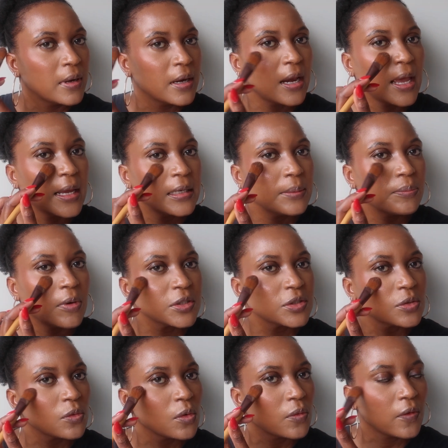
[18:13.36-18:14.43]
lightly brush
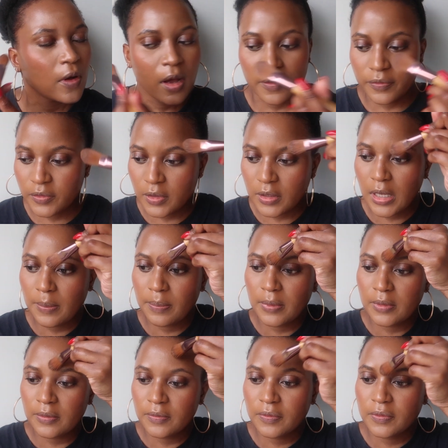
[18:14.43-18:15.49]
it off after a
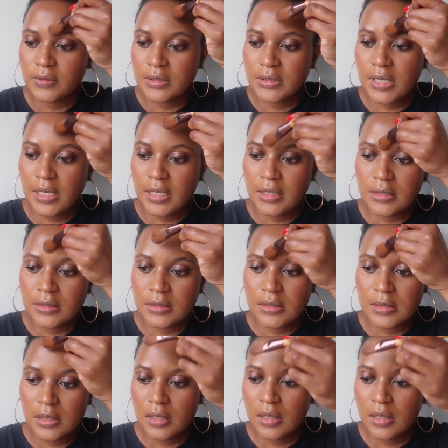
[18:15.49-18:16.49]
couple of seconds.